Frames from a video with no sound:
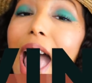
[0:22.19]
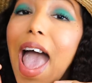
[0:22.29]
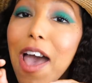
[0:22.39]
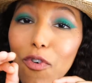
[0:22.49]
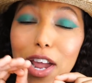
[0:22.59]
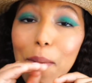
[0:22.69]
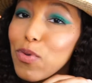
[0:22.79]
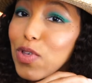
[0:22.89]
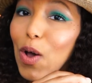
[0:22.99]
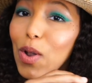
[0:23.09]
Every
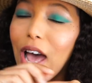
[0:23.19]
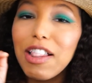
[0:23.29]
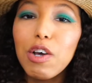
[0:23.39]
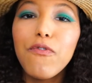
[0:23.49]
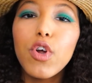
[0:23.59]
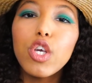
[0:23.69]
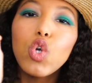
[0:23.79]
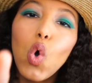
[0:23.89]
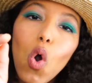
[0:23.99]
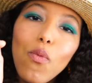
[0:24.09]
episode, I look for
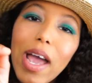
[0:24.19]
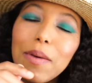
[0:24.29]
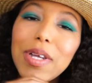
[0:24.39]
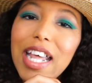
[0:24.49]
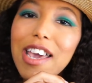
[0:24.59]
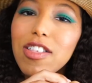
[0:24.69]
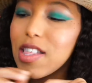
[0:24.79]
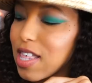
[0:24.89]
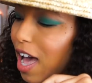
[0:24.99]
your recommendations